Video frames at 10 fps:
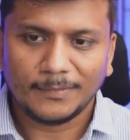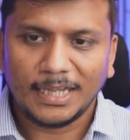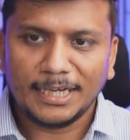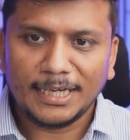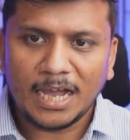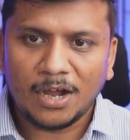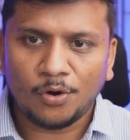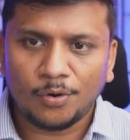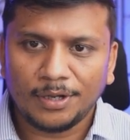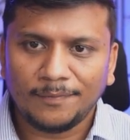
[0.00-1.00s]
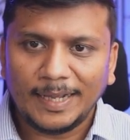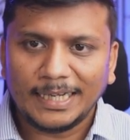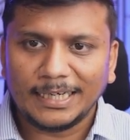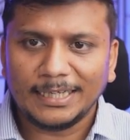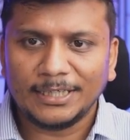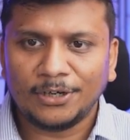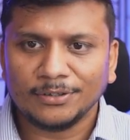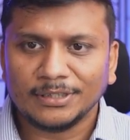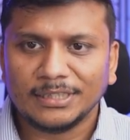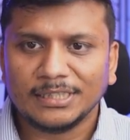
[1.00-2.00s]
and now if I click
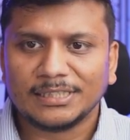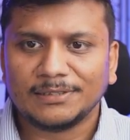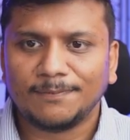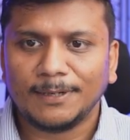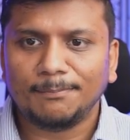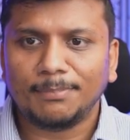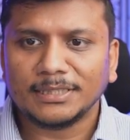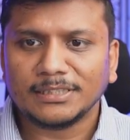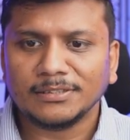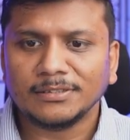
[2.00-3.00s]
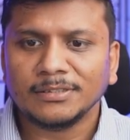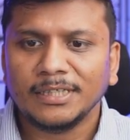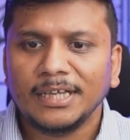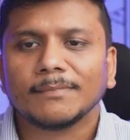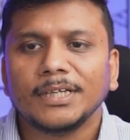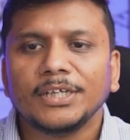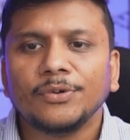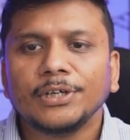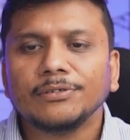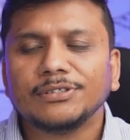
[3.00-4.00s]
on this flip button it's
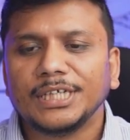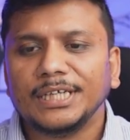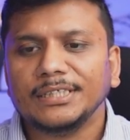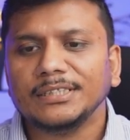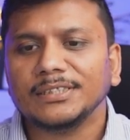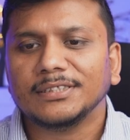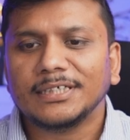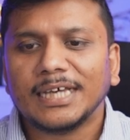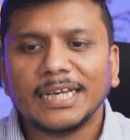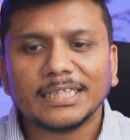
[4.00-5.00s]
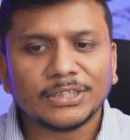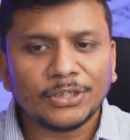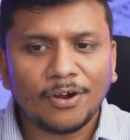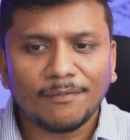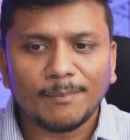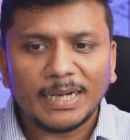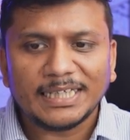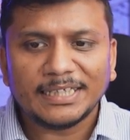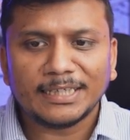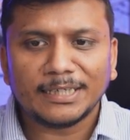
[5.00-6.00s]
going to change the direction of
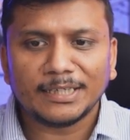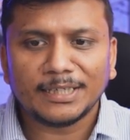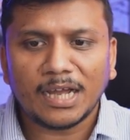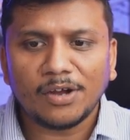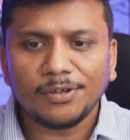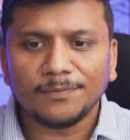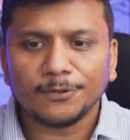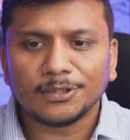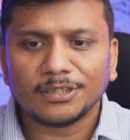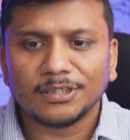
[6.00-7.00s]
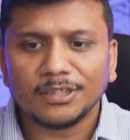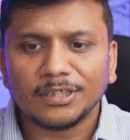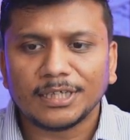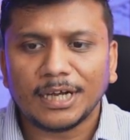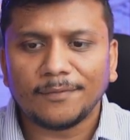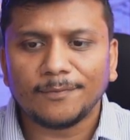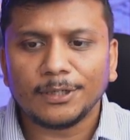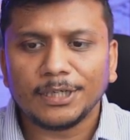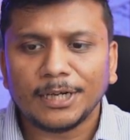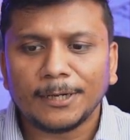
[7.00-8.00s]
material and now if you see
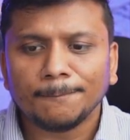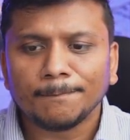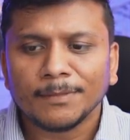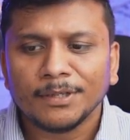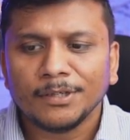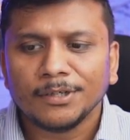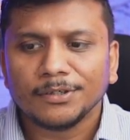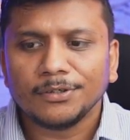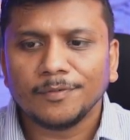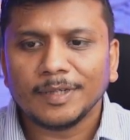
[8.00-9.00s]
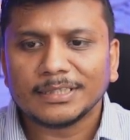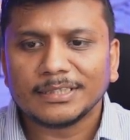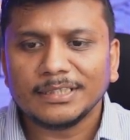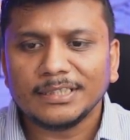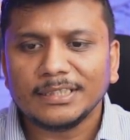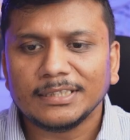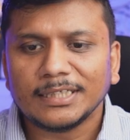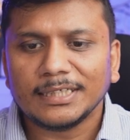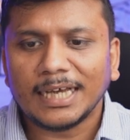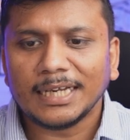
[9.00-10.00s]
carefully here you will see
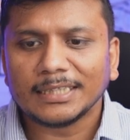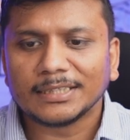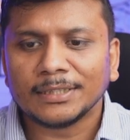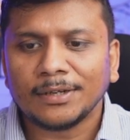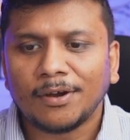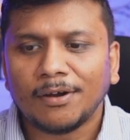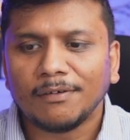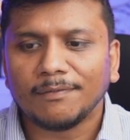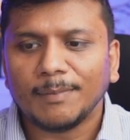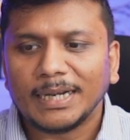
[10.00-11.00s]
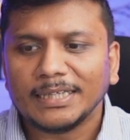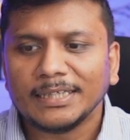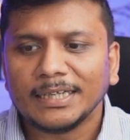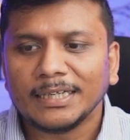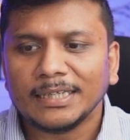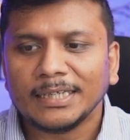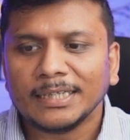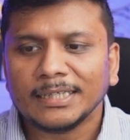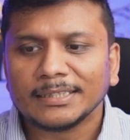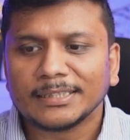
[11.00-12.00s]
the direction of material
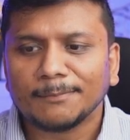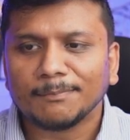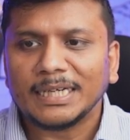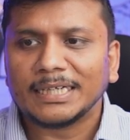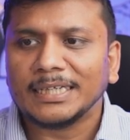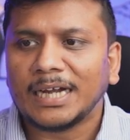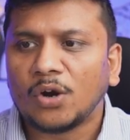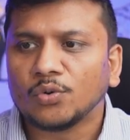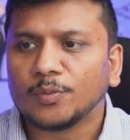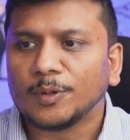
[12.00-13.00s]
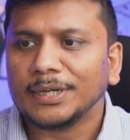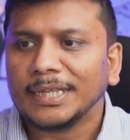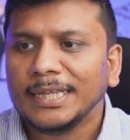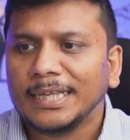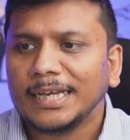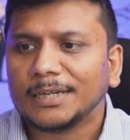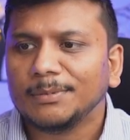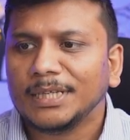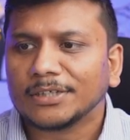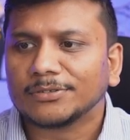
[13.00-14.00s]
is completely outward let
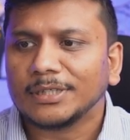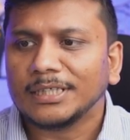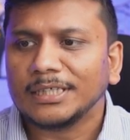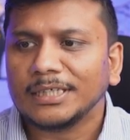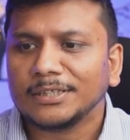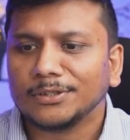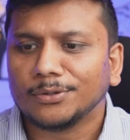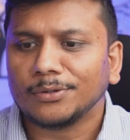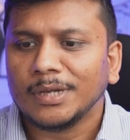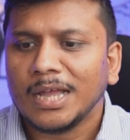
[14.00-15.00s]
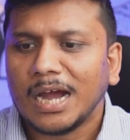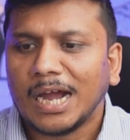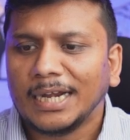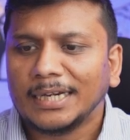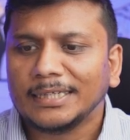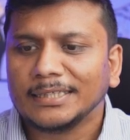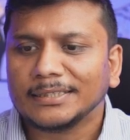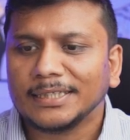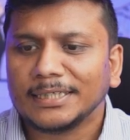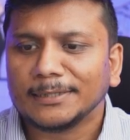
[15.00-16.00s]
me actually you know hide
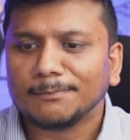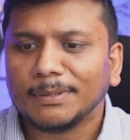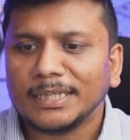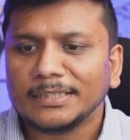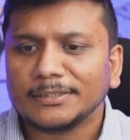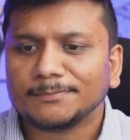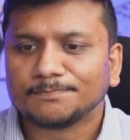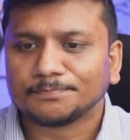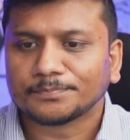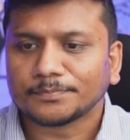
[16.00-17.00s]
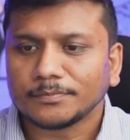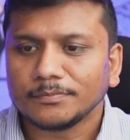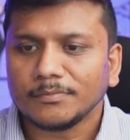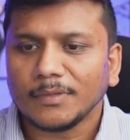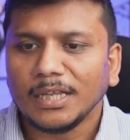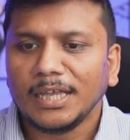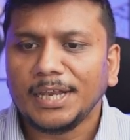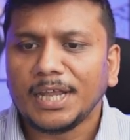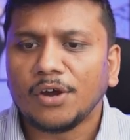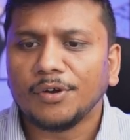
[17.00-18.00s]
these datum planes
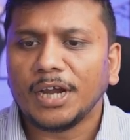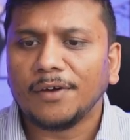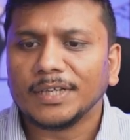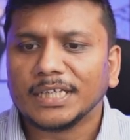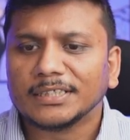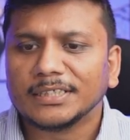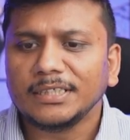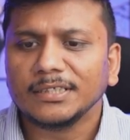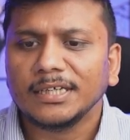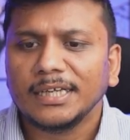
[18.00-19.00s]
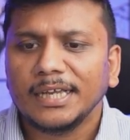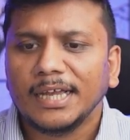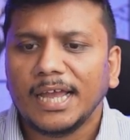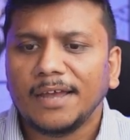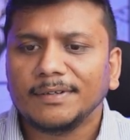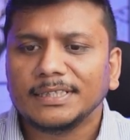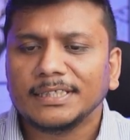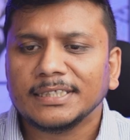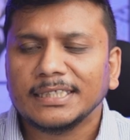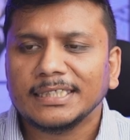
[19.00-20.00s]
and now here we can see
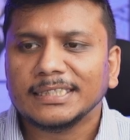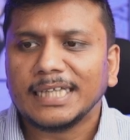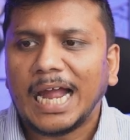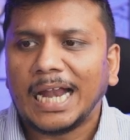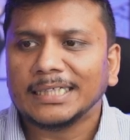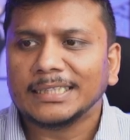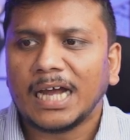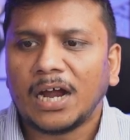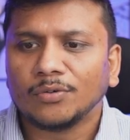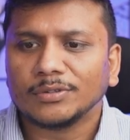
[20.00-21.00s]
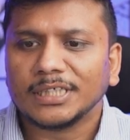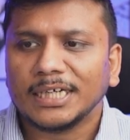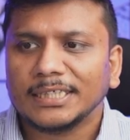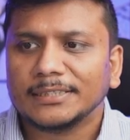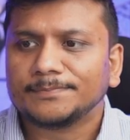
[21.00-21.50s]
everything is added outside